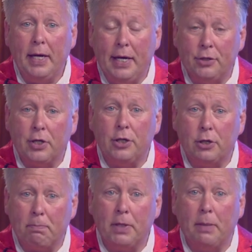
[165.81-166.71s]
And it's going to
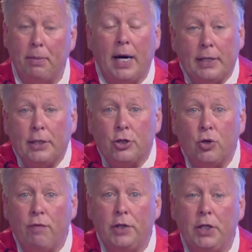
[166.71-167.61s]
split apart just
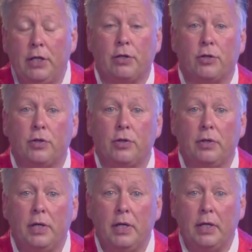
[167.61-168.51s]
over Jesus.
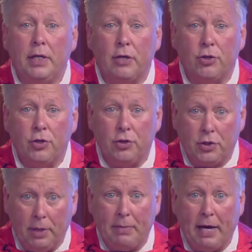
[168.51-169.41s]
Now,
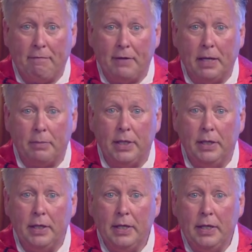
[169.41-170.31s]
some of that family
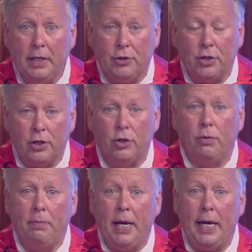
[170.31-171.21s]
is going to
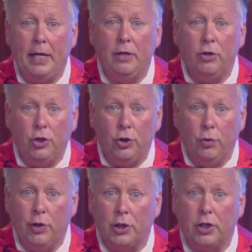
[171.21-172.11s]
remain
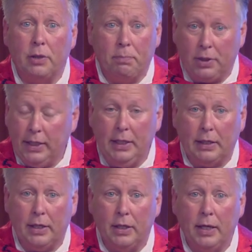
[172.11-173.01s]
Jewish completely.